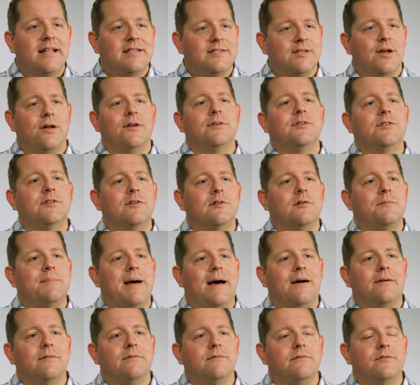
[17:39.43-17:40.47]
It's also
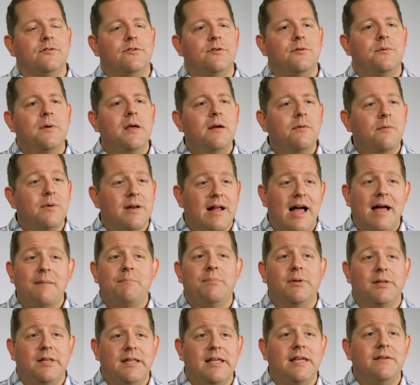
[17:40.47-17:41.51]
about doing what
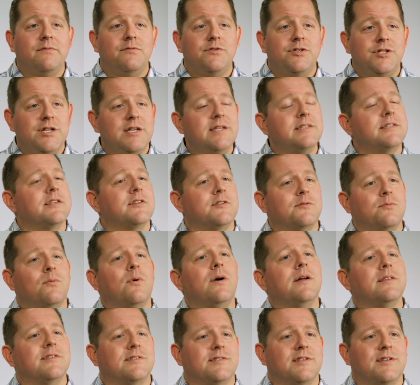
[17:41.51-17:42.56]
I believe
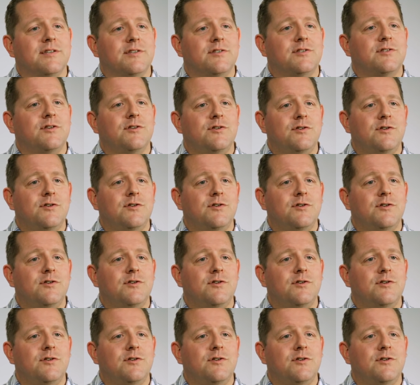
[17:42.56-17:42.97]
Jesus wants us